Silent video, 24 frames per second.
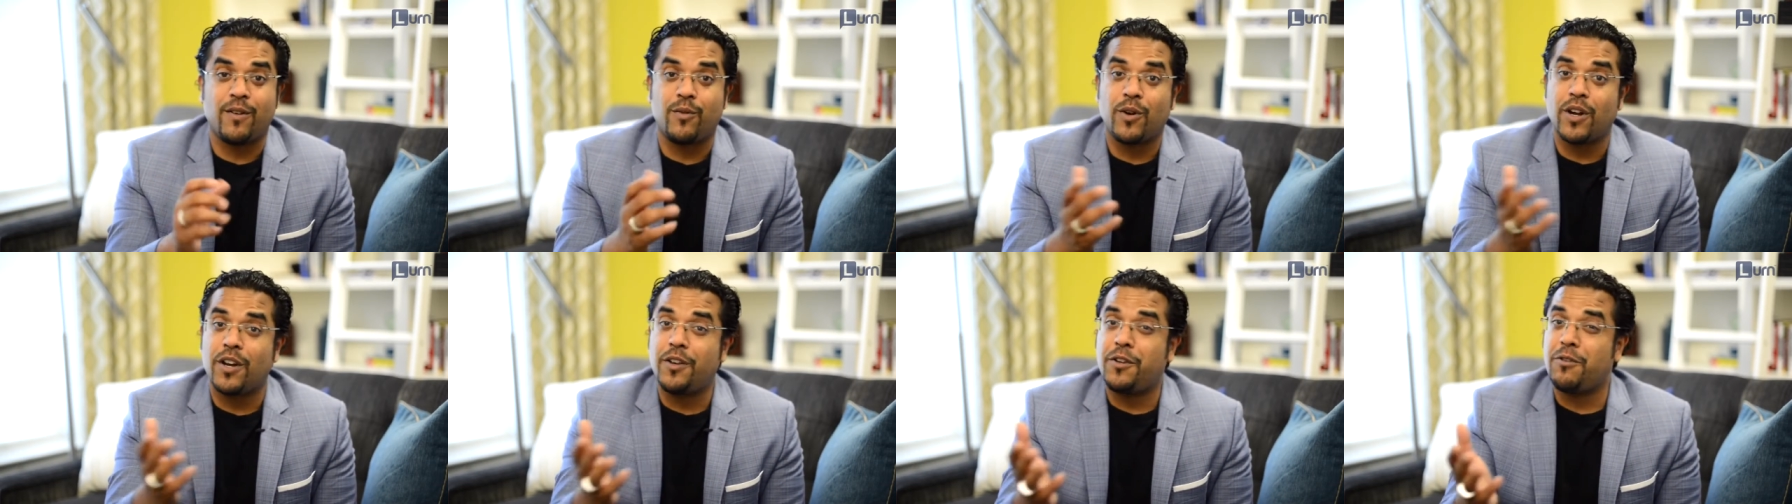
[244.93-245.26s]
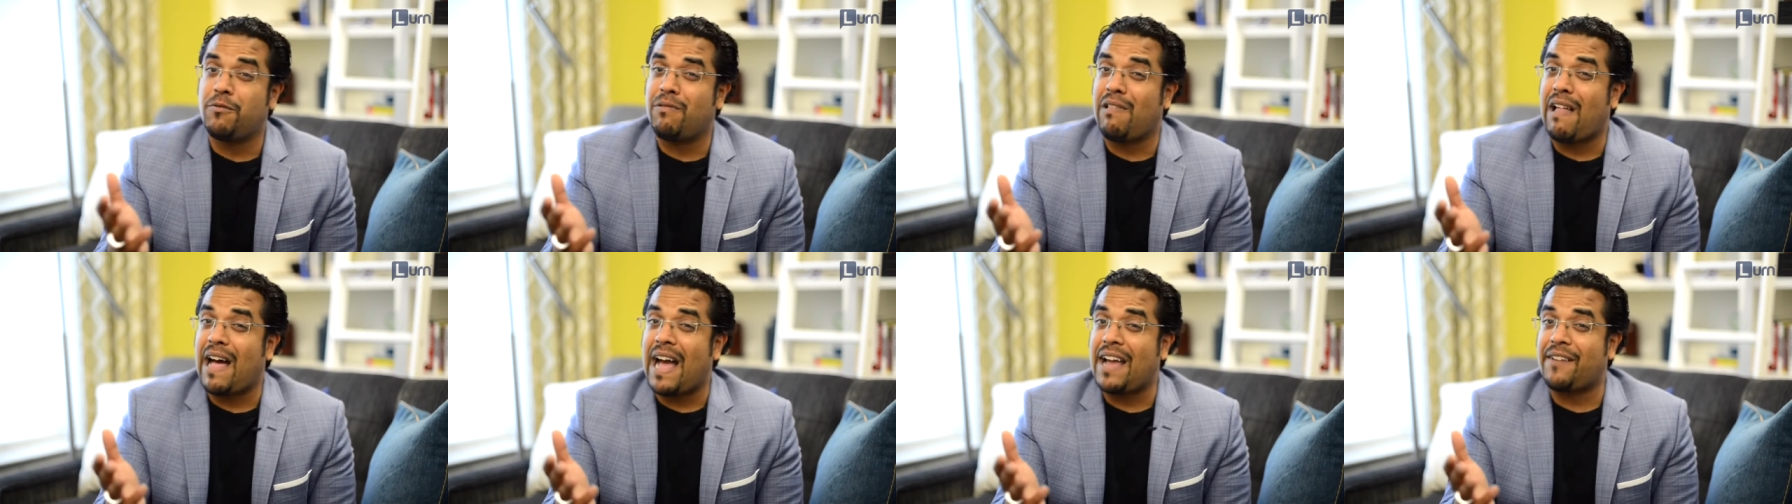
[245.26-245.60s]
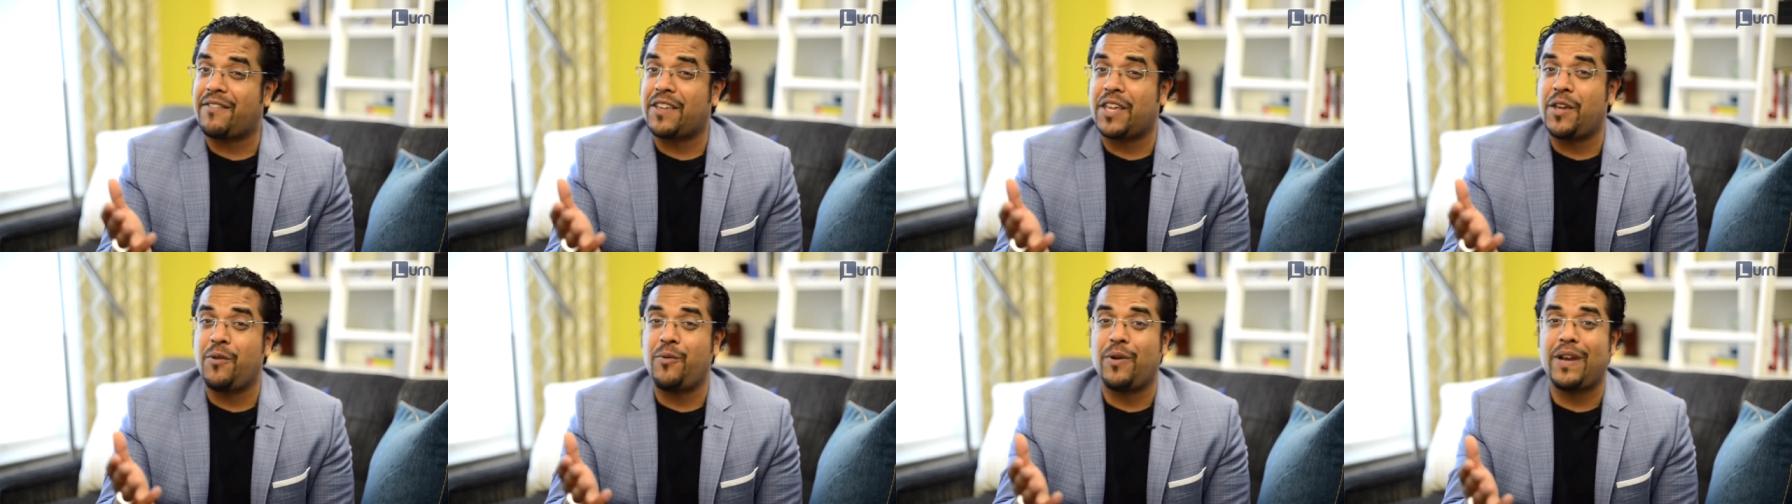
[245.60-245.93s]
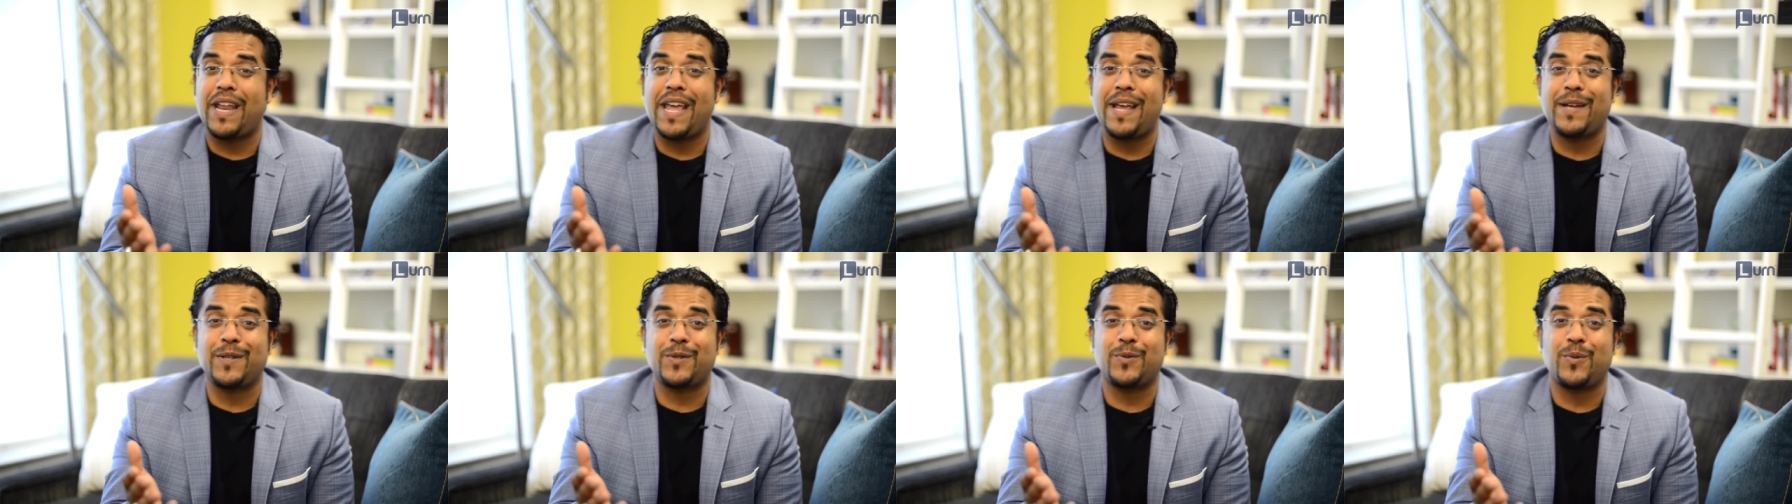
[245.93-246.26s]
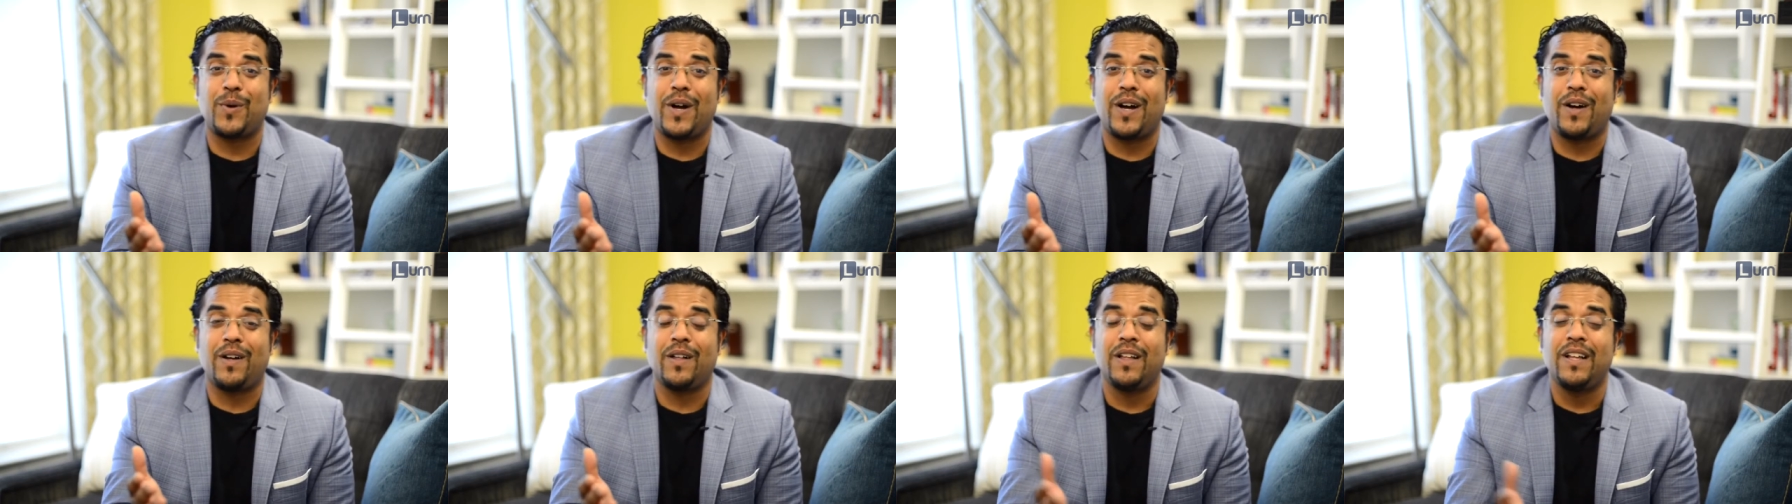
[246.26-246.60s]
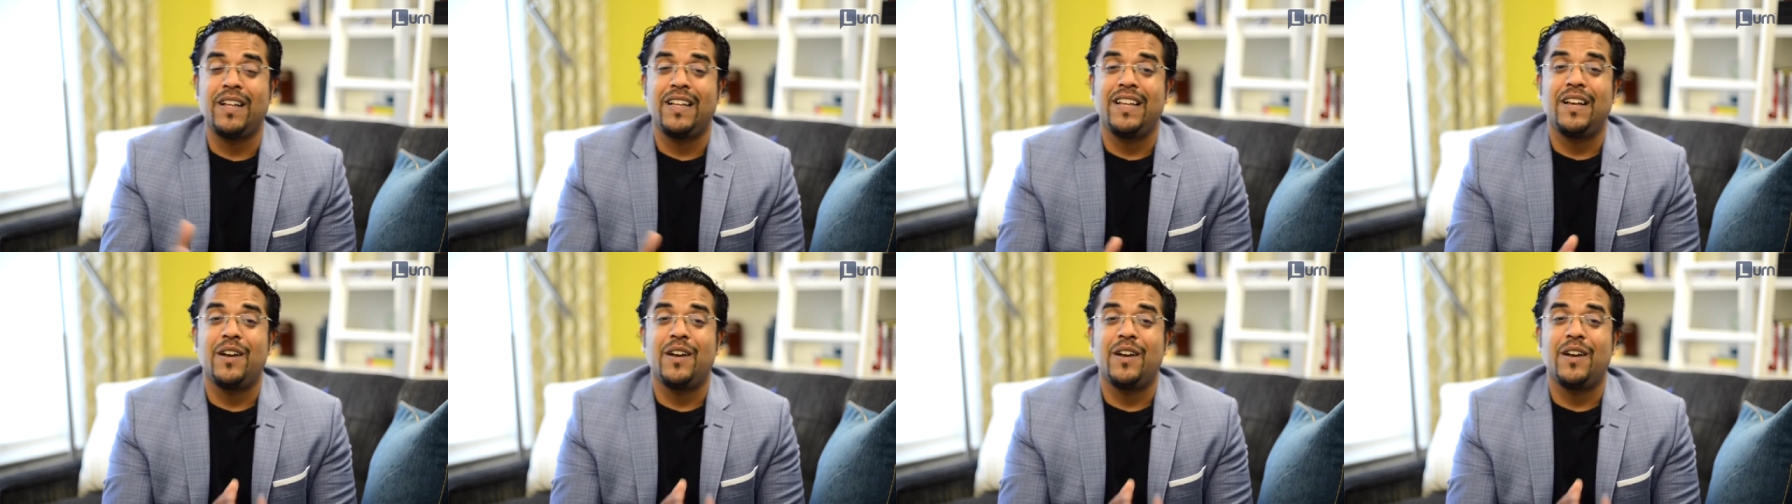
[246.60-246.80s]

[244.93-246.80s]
We're going to do live Q&A as well.